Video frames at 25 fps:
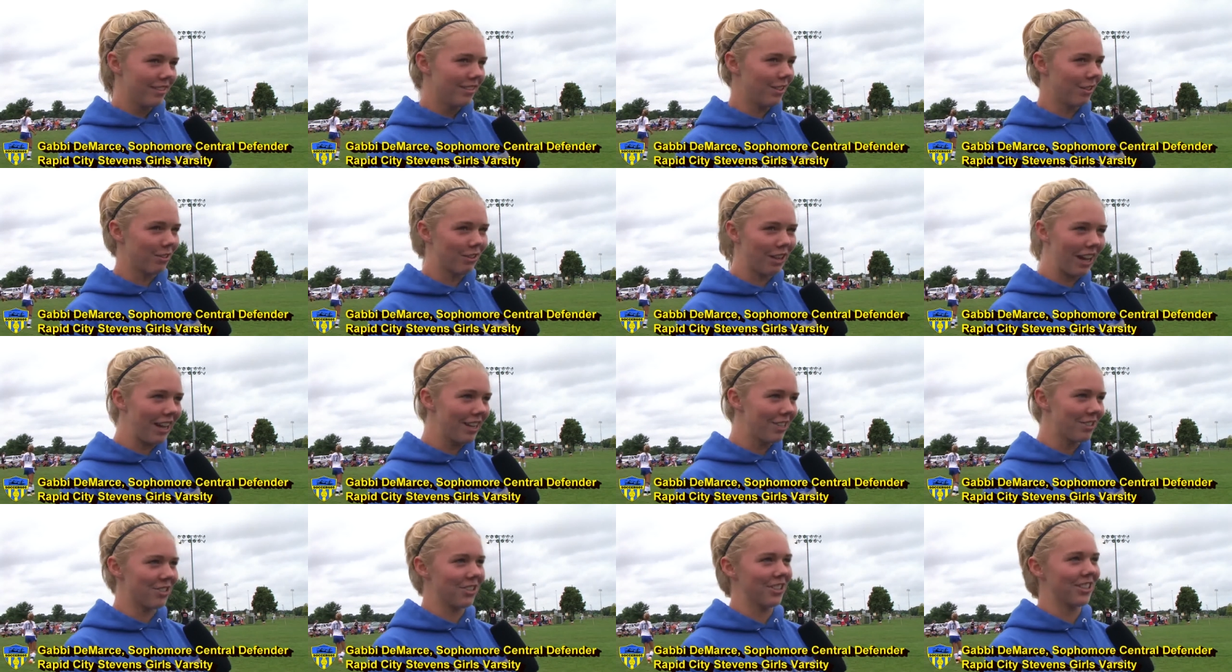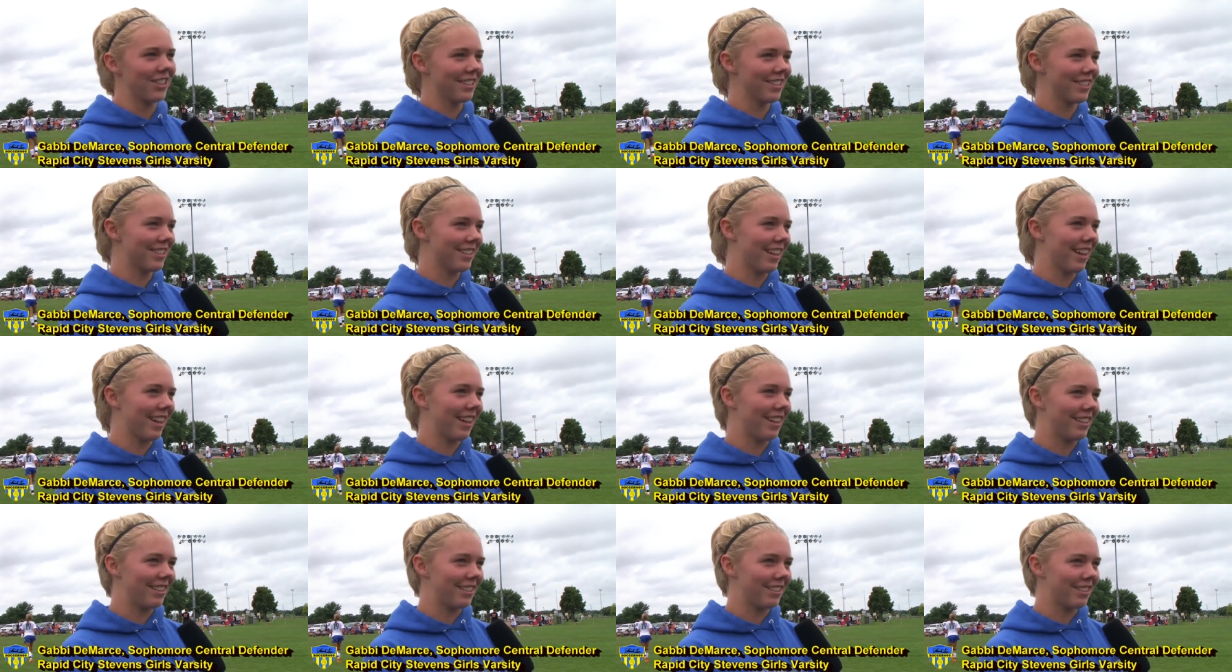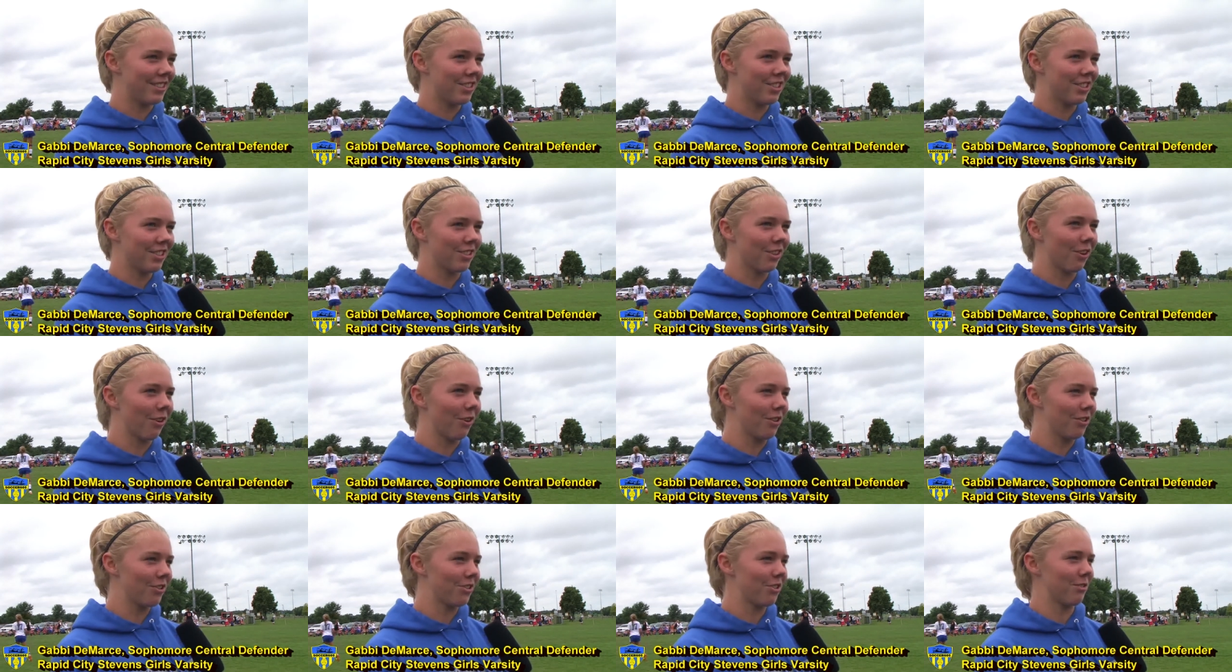locations, and she's
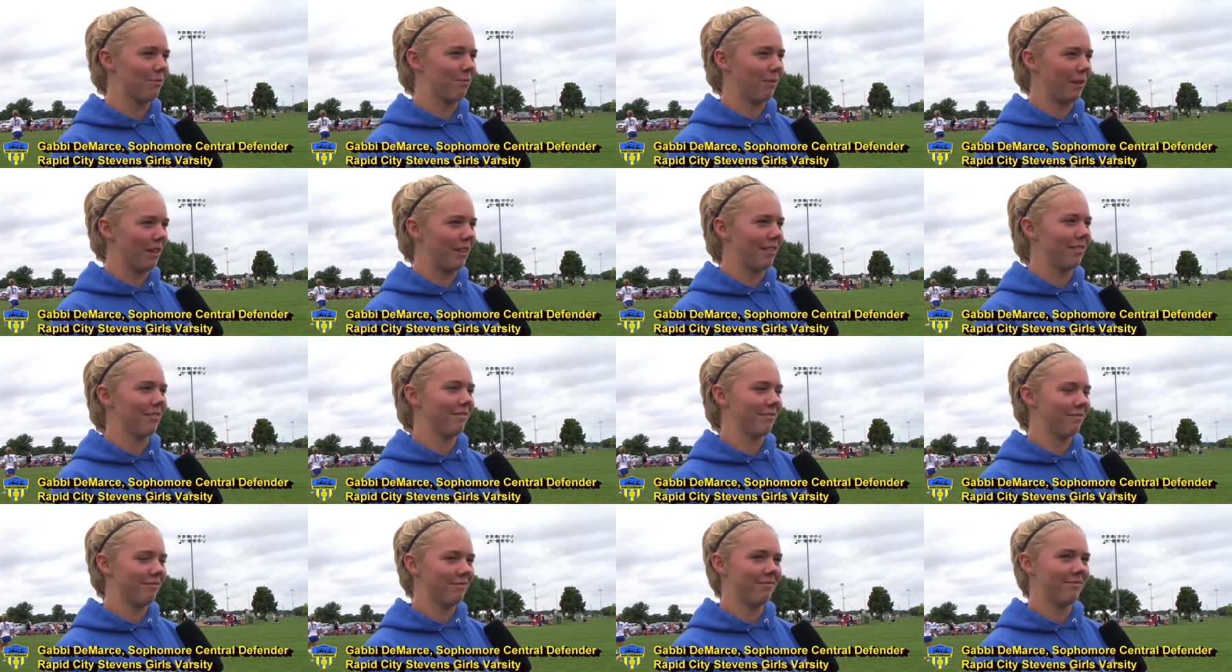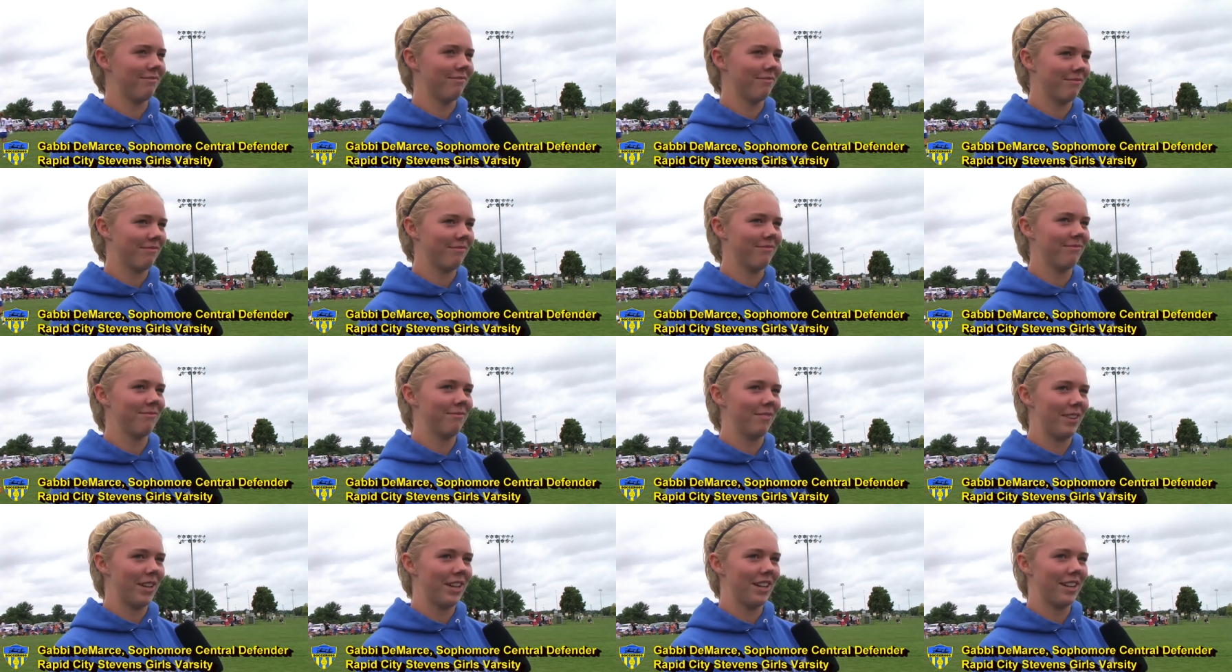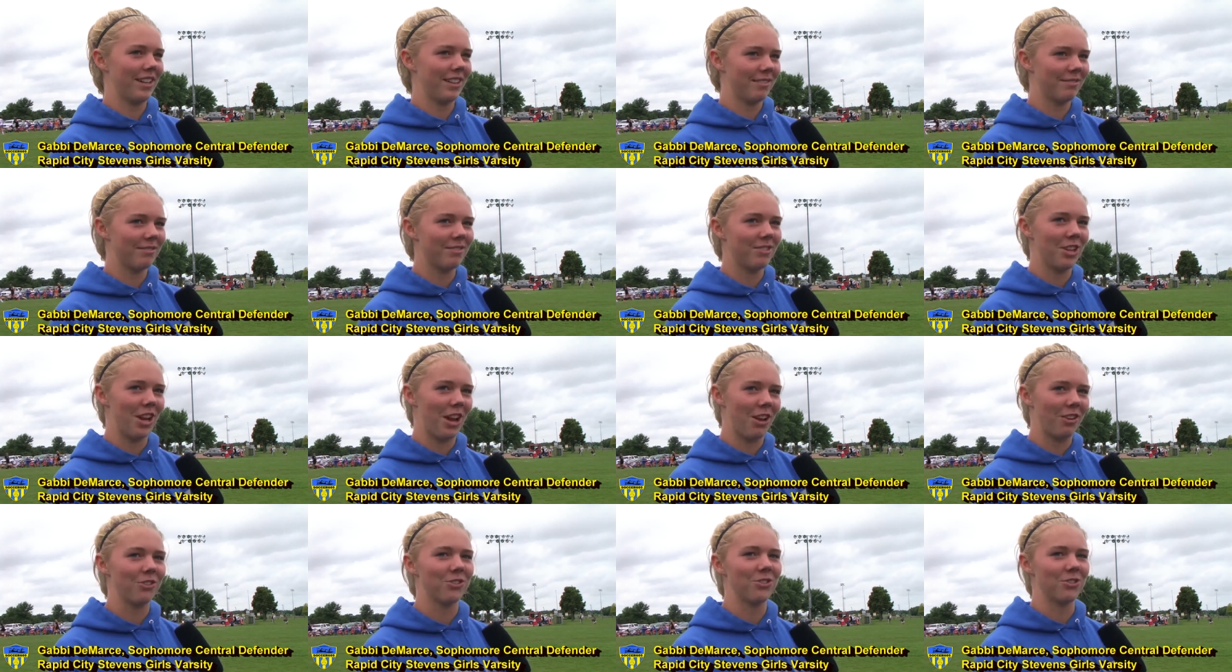always just been my
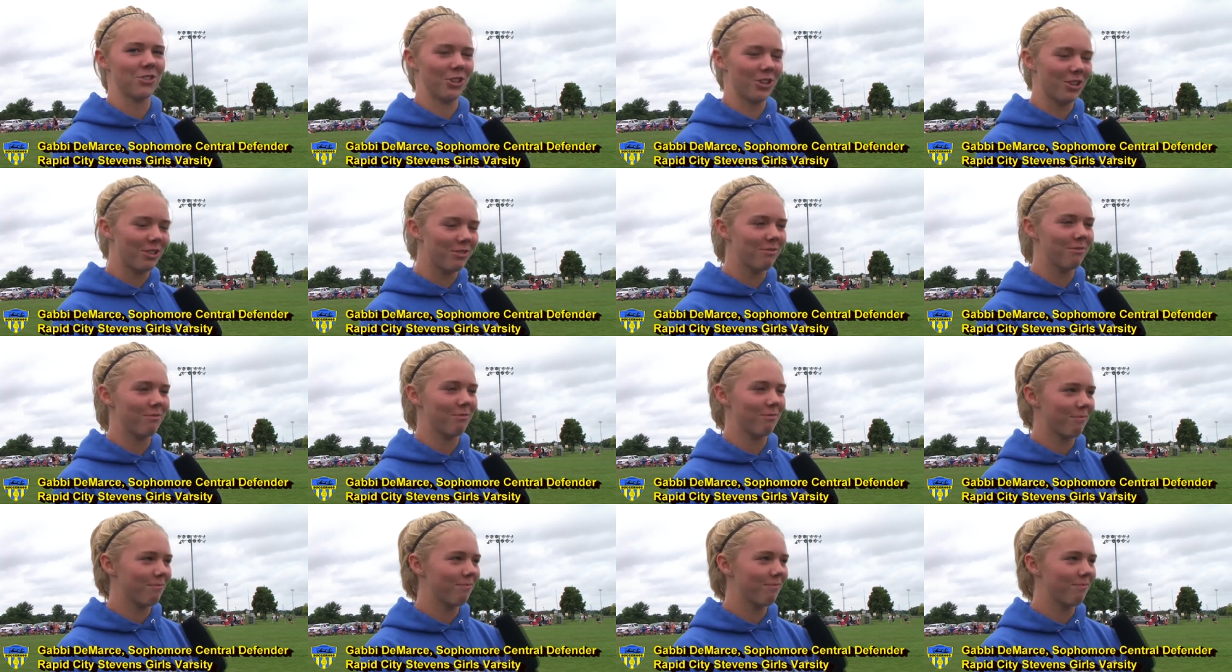challenger.